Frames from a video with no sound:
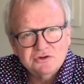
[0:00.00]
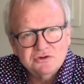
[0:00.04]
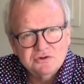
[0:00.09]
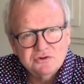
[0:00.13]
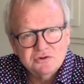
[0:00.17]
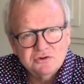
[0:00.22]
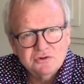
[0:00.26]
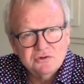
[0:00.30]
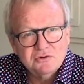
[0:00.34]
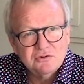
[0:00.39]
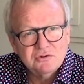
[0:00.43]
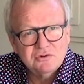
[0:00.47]

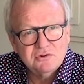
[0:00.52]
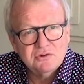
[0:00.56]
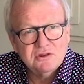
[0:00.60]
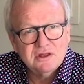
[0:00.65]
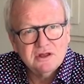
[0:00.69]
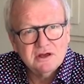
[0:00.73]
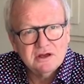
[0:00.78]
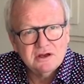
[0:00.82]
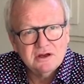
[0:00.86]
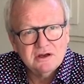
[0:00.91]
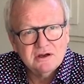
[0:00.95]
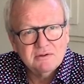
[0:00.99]
to
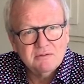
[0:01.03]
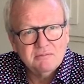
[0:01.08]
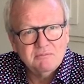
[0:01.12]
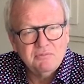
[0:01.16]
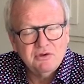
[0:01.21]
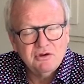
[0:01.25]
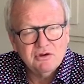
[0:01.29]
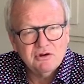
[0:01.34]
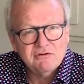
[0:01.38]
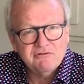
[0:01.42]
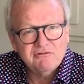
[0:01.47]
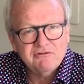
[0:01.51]
the
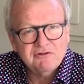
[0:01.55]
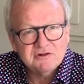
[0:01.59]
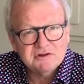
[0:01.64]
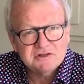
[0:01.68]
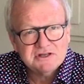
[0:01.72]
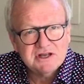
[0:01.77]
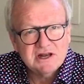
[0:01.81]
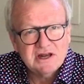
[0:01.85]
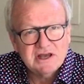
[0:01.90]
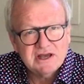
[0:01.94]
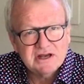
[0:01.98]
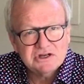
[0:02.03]
beautiful
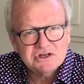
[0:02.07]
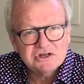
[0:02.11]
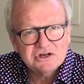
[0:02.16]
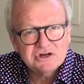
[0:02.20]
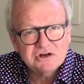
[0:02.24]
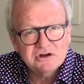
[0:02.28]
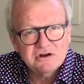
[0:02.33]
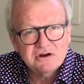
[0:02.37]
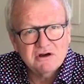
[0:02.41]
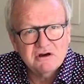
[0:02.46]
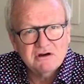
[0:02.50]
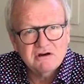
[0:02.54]

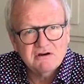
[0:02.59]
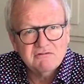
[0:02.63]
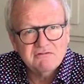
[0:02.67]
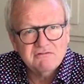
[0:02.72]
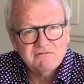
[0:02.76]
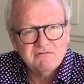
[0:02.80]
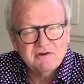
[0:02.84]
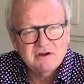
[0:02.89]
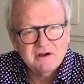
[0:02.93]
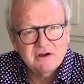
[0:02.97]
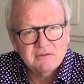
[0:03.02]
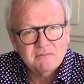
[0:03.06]
selection of
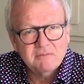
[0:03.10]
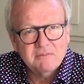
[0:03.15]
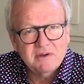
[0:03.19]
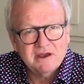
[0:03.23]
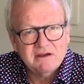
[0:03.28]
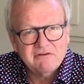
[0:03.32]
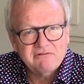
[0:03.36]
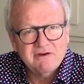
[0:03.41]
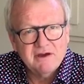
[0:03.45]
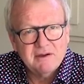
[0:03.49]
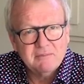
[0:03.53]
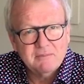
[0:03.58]

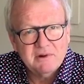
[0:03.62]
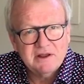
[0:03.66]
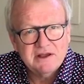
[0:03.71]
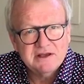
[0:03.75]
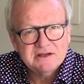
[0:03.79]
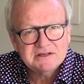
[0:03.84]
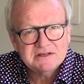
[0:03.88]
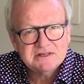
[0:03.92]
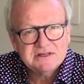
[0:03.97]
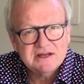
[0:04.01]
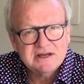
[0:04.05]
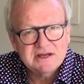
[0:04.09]
Beck Family
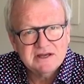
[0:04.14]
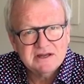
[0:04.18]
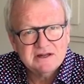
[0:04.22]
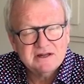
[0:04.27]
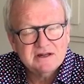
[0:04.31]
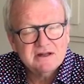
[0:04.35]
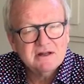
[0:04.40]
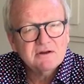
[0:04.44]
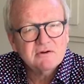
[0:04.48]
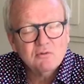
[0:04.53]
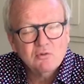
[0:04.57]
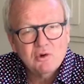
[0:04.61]
Estate
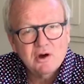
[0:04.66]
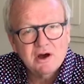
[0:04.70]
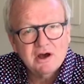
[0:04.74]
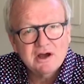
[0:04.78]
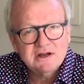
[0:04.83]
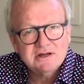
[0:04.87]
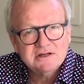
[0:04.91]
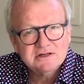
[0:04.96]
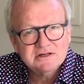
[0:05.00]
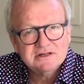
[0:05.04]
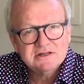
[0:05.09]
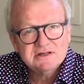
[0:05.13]

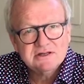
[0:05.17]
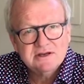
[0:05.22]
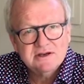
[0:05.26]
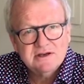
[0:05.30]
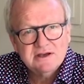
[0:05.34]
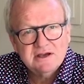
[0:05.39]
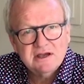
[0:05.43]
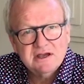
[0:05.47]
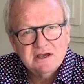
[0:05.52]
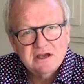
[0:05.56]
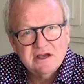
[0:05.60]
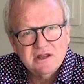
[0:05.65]
wines
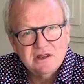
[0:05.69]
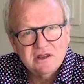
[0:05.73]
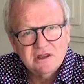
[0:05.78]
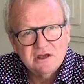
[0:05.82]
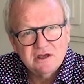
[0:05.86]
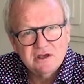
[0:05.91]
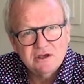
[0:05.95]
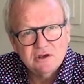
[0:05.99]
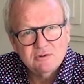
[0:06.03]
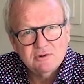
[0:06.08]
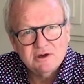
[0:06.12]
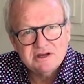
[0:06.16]
in the
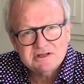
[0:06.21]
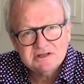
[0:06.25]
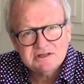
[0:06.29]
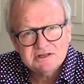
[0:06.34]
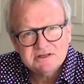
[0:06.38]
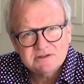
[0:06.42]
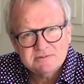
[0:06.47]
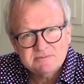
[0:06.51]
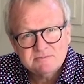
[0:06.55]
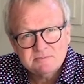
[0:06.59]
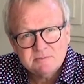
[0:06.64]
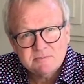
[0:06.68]

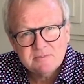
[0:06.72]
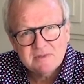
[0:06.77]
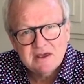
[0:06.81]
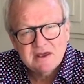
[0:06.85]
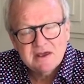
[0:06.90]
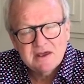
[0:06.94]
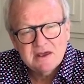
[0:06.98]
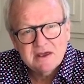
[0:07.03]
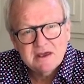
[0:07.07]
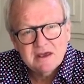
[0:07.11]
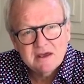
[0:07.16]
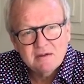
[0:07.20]
US.
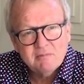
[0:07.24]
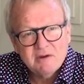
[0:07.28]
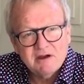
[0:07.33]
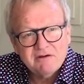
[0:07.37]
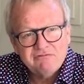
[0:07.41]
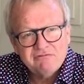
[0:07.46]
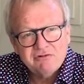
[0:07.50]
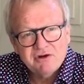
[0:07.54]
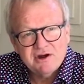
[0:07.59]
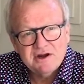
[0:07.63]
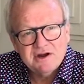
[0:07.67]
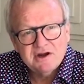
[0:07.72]
My
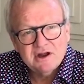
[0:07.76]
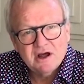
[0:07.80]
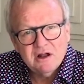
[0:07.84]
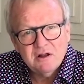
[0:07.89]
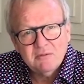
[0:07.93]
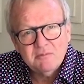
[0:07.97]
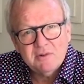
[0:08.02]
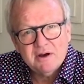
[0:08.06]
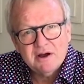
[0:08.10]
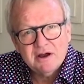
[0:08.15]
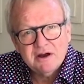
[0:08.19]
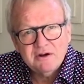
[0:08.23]
friend
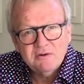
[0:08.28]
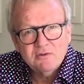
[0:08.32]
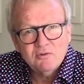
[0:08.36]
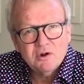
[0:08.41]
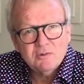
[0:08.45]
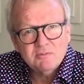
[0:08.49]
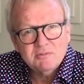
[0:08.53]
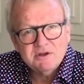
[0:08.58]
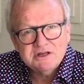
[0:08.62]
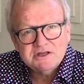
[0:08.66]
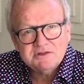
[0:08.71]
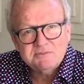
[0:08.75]
Alban
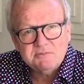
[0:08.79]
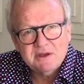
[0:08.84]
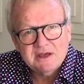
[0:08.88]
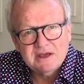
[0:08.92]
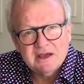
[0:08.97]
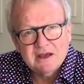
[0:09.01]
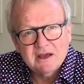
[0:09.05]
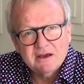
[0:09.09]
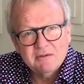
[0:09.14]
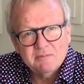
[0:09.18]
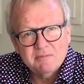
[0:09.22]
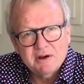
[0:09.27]
will be
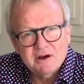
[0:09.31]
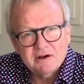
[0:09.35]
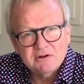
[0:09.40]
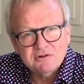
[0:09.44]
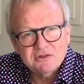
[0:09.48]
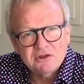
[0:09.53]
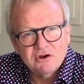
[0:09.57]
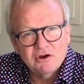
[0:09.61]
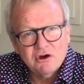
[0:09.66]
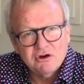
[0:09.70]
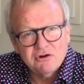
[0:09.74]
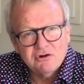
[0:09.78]
speaking
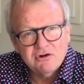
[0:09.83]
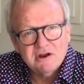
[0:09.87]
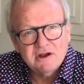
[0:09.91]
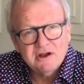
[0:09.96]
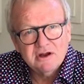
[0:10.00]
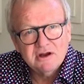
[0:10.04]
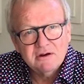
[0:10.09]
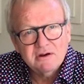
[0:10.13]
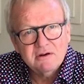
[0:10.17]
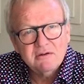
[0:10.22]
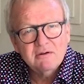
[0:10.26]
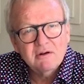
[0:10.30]
about the
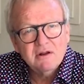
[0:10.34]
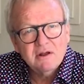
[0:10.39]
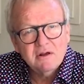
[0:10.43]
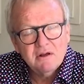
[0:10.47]
Oregon